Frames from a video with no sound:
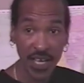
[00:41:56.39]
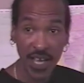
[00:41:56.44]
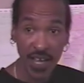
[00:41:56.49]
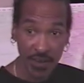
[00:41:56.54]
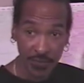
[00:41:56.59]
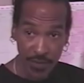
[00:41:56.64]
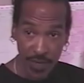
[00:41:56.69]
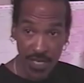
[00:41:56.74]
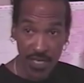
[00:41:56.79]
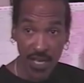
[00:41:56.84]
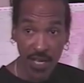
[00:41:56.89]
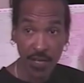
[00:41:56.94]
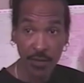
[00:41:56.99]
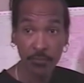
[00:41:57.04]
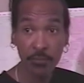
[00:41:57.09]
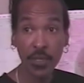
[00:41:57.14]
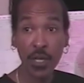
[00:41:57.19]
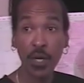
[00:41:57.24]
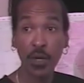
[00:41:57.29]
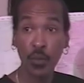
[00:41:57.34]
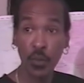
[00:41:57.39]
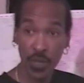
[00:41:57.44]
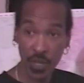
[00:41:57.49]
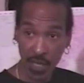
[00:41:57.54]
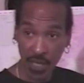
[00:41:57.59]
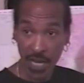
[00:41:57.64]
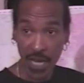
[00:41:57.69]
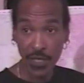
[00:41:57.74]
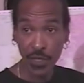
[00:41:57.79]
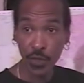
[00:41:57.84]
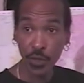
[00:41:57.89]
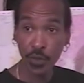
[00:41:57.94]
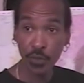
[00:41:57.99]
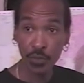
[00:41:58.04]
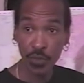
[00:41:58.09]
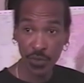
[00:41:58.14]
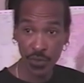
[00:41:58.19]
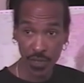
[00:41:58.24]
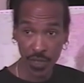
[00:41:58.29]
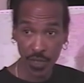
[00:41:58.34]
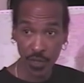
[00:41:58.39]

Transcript: every day with classical music,